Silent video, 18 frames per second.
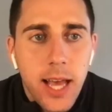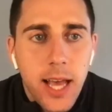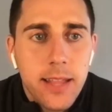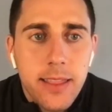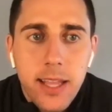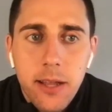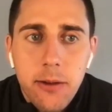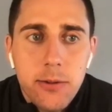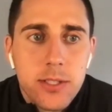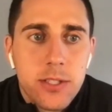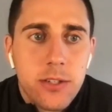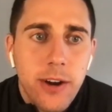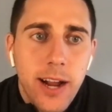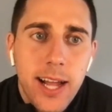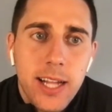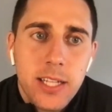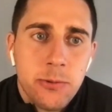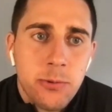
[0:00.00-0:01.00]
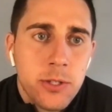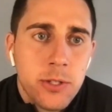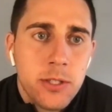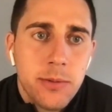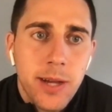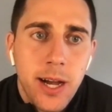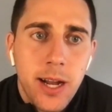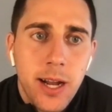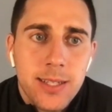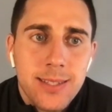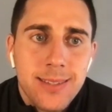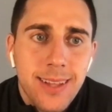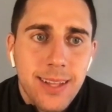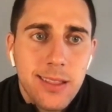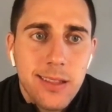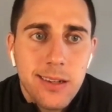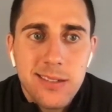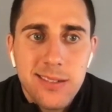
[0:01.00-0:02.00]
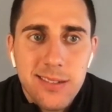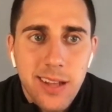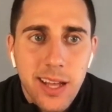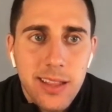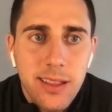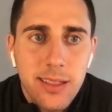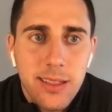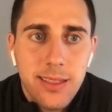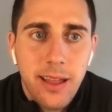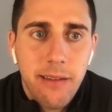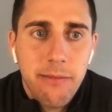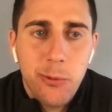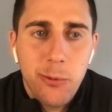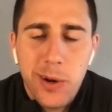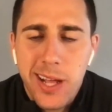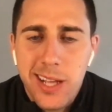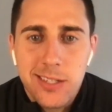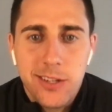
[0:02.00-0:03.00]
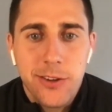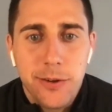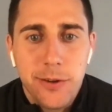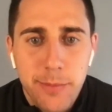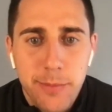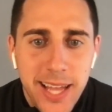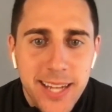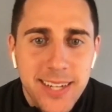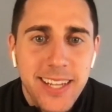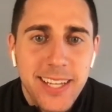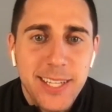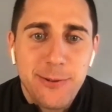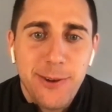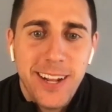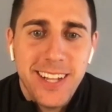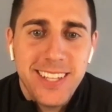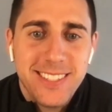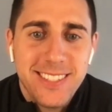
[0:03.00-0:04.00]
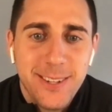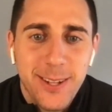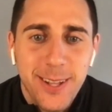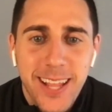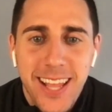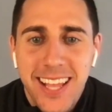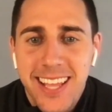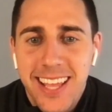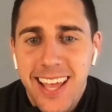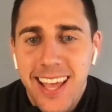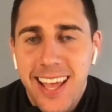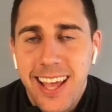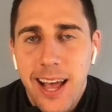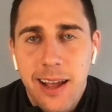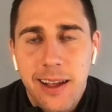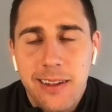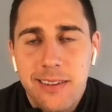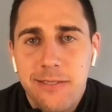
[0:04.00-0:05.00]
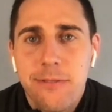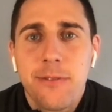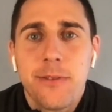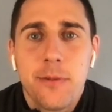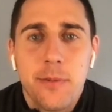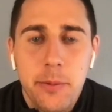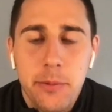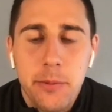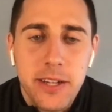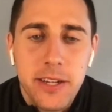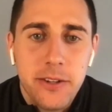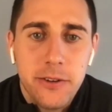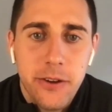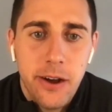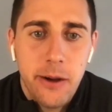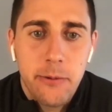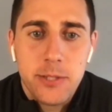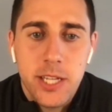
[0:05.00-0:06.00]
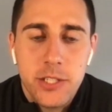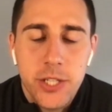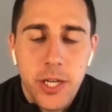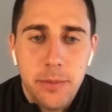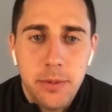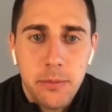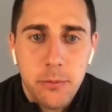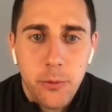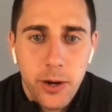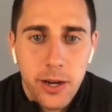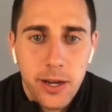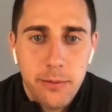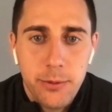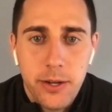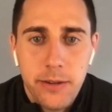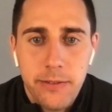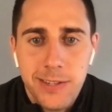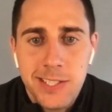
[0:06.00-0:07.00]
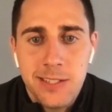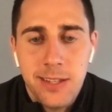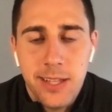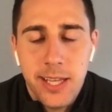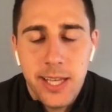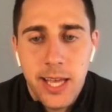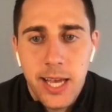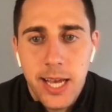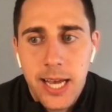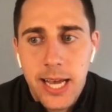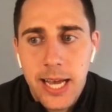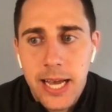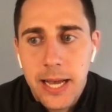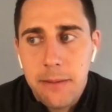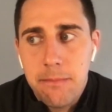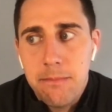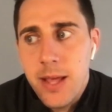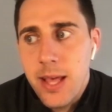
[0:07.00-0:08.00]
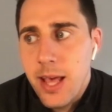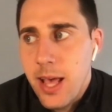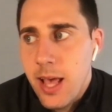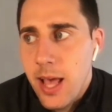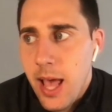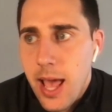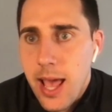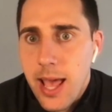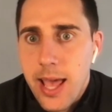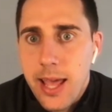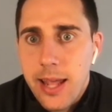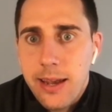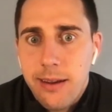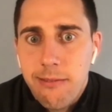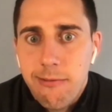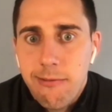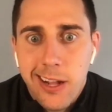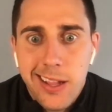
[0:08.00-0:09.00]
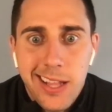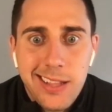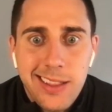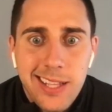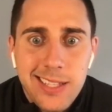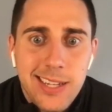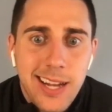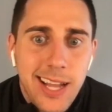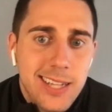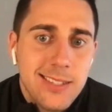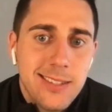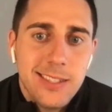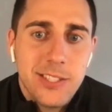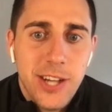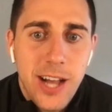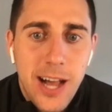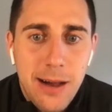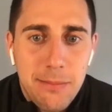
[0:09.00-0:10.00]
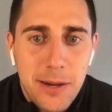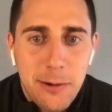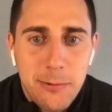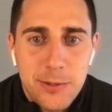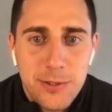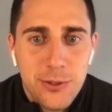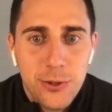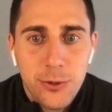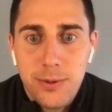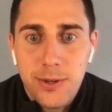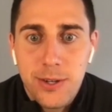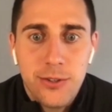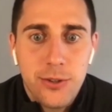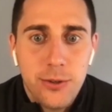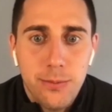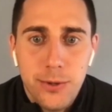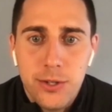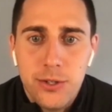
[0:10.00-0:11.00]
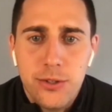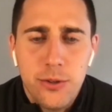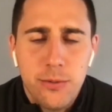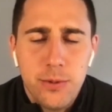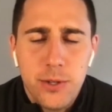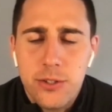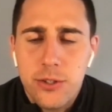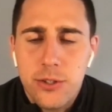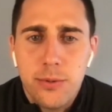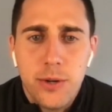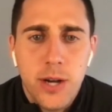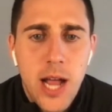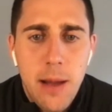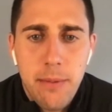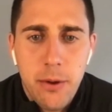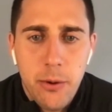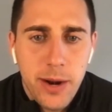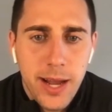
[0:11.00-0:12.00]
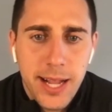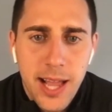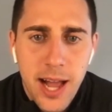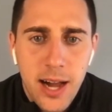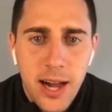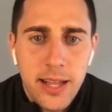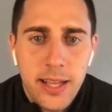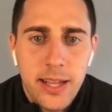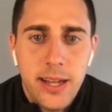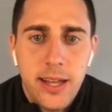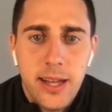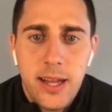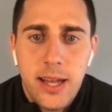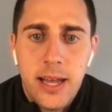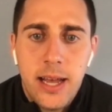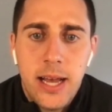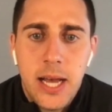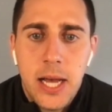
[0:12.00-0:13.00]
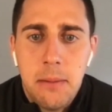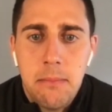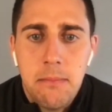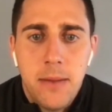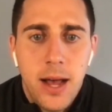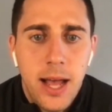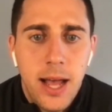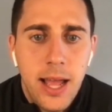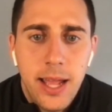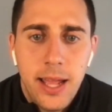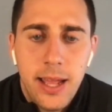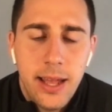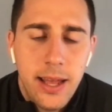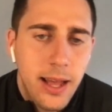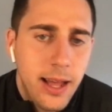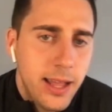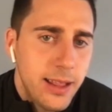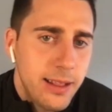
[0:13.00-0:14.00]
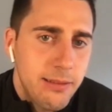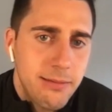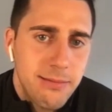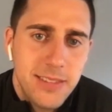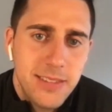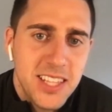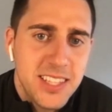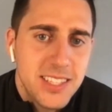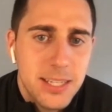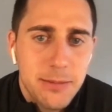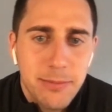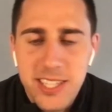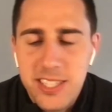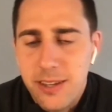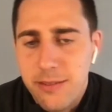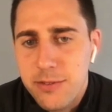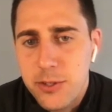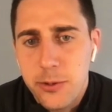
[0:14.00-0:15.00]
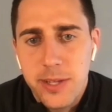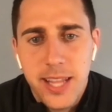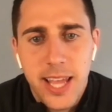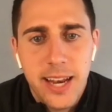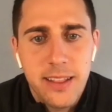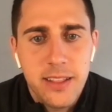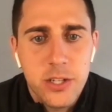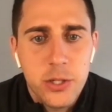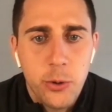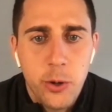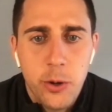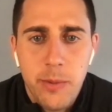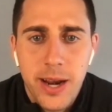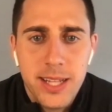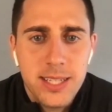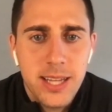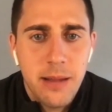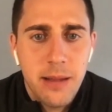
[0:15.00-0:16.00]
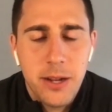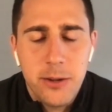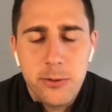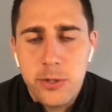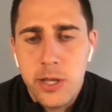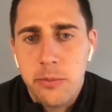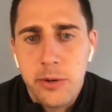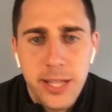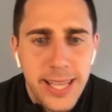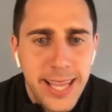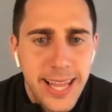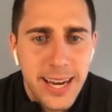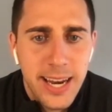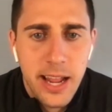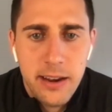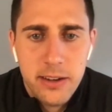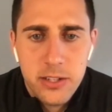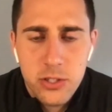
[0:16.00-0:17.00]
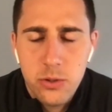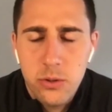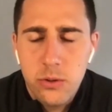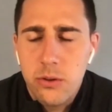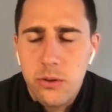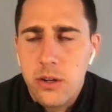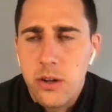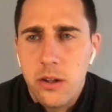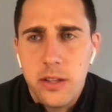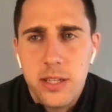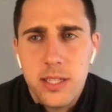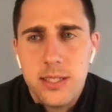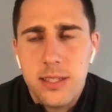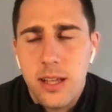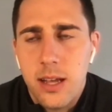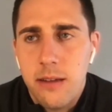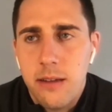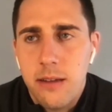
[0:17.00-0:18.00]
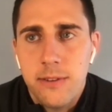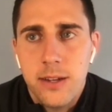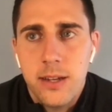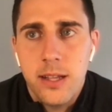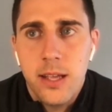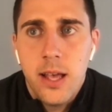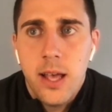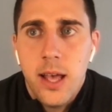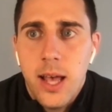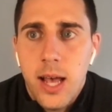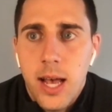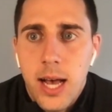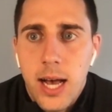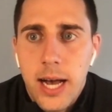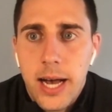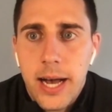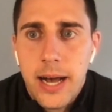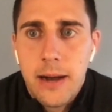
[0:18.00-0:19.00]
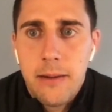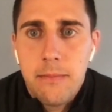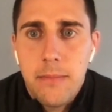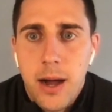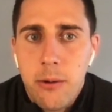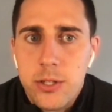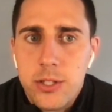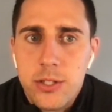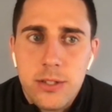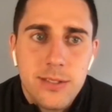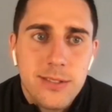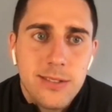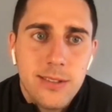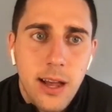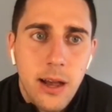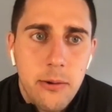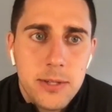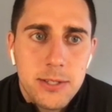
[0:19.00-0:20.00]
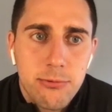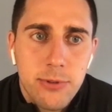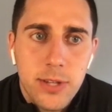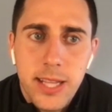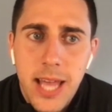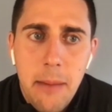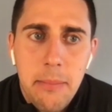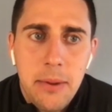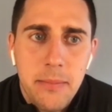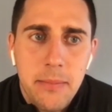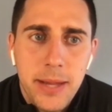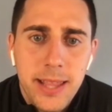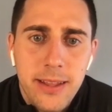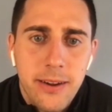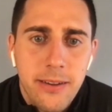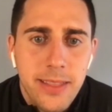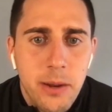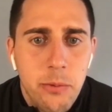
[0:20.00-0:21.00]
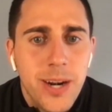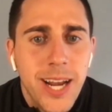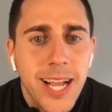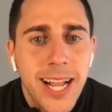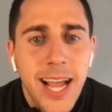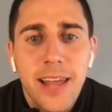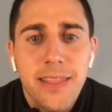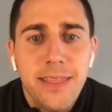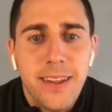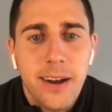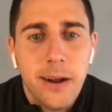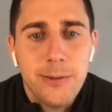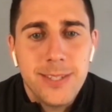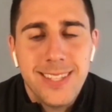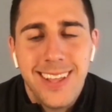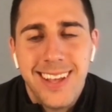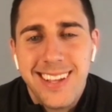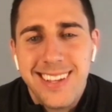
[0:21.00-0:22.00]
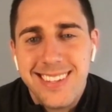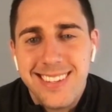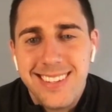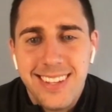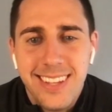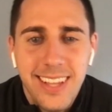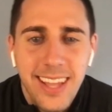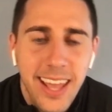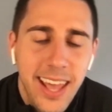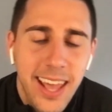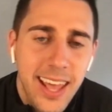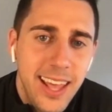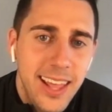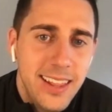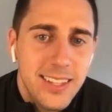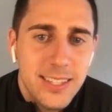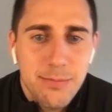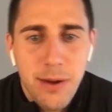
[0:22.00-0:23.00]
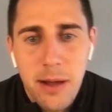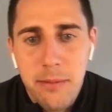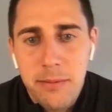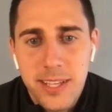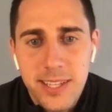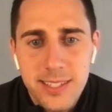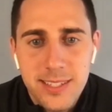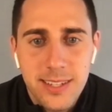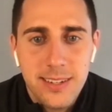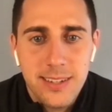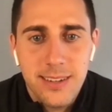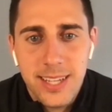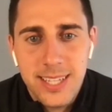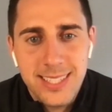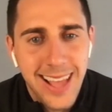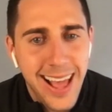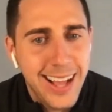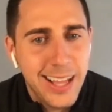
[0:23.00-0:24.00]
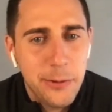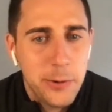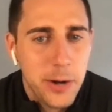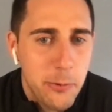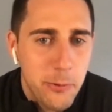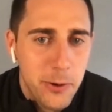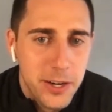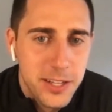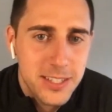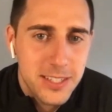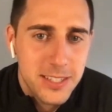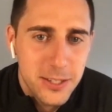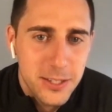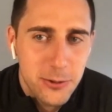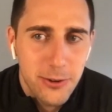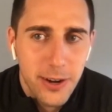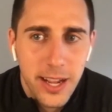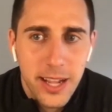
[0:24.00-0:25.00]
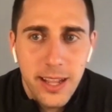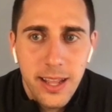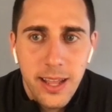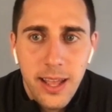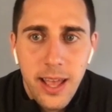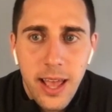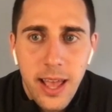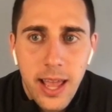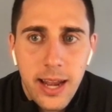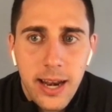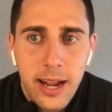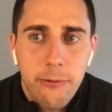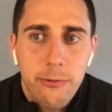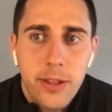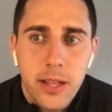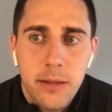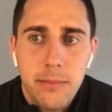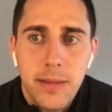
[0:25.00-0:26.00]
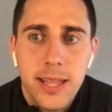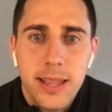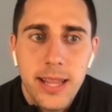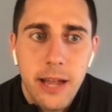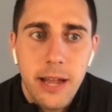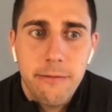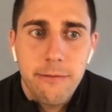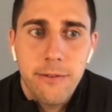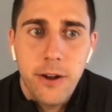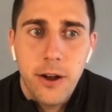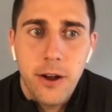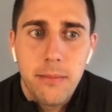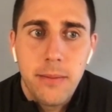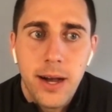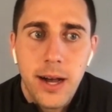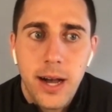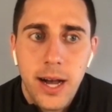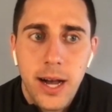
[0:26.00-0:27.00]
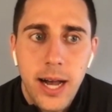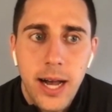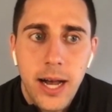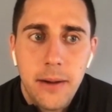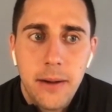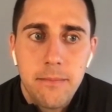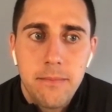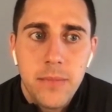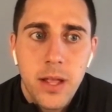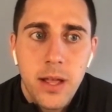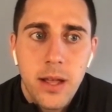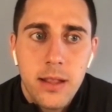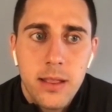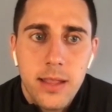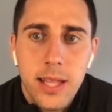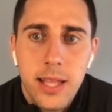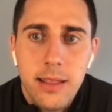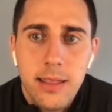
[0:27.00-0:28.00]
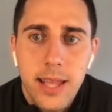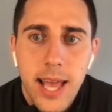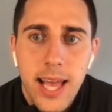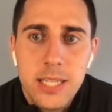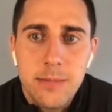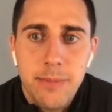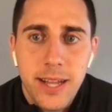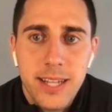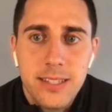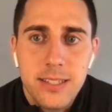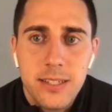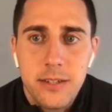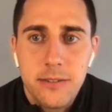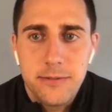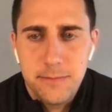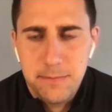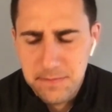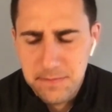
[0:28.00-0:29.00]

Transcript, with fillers: I think it was gradual to be honest. Like there's I think everyone has good and bad days, right? So like I, for the people that don't know, I was at JP Morgan previously. Um, and right like that's an excellent job. I was super super super super happy when I got it. Um, I I didn't see myself doing that in the short amount of time that I was able to get it out of school and all this stuff and um, I was just I was really happy to be there. And then when I got there, I was like eh, this probably isn't exactly what I wanted to do, right? And I really mean that from um, the, the aspect of